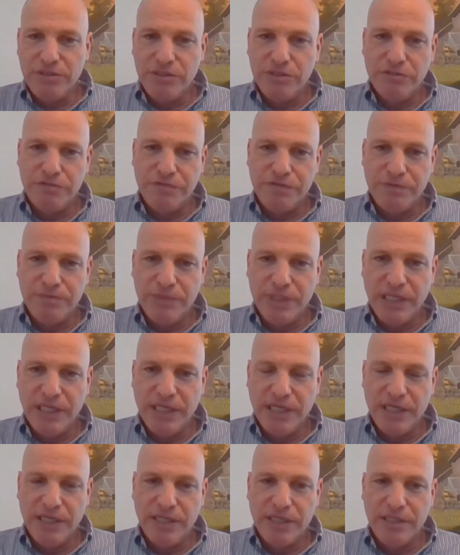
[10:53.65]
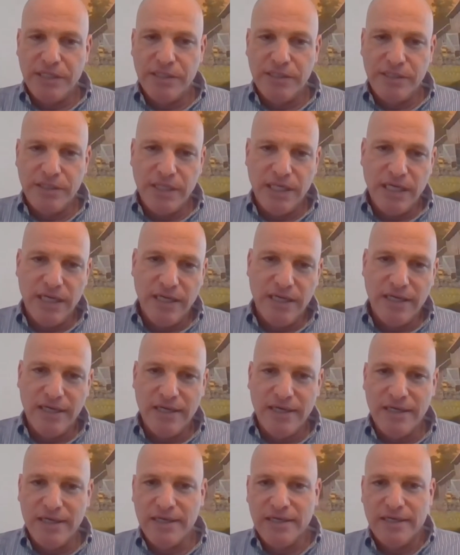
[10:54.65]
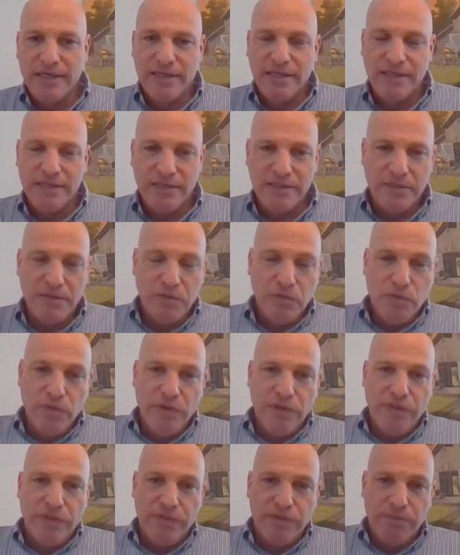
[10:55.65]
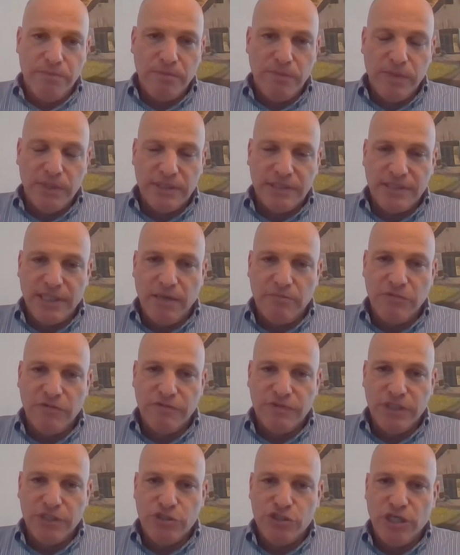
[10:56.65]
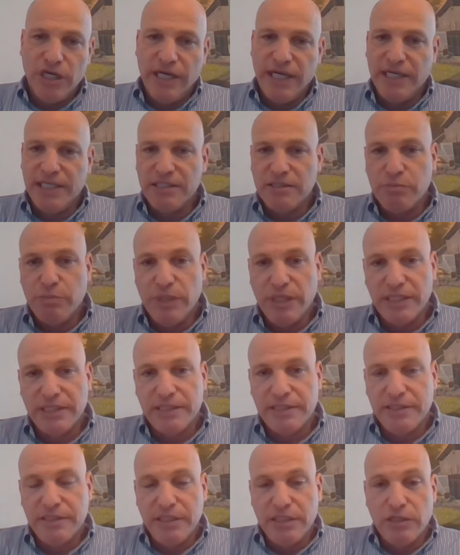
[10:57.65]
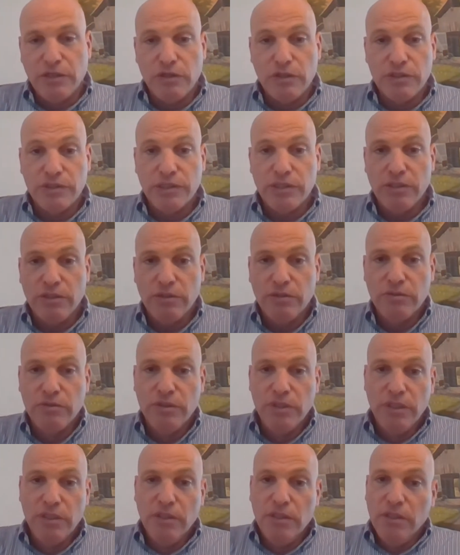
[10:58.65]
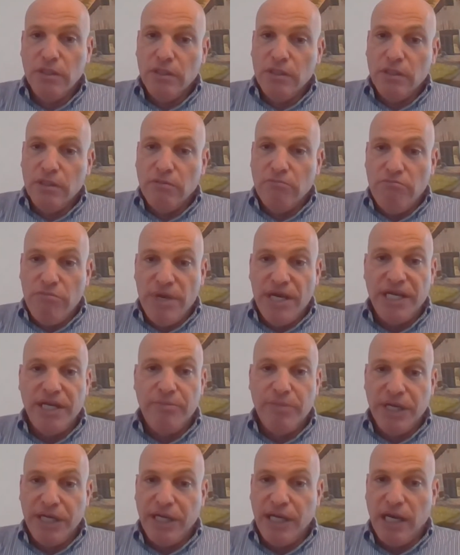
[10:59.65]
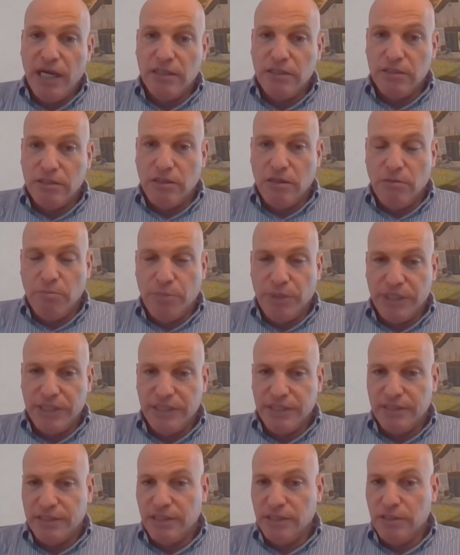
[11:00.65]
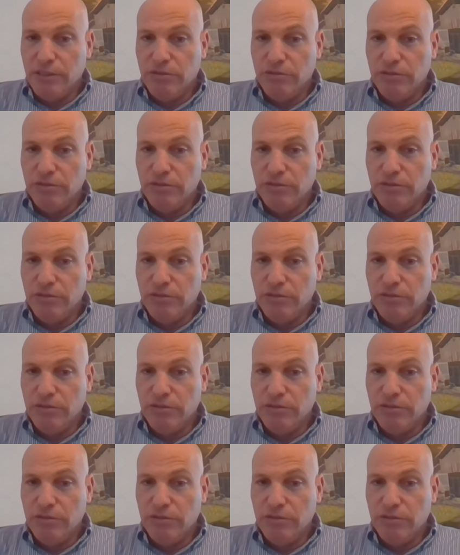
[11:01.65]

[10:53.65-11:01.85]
You're familiar with some of the giants, but there are also many other companies that are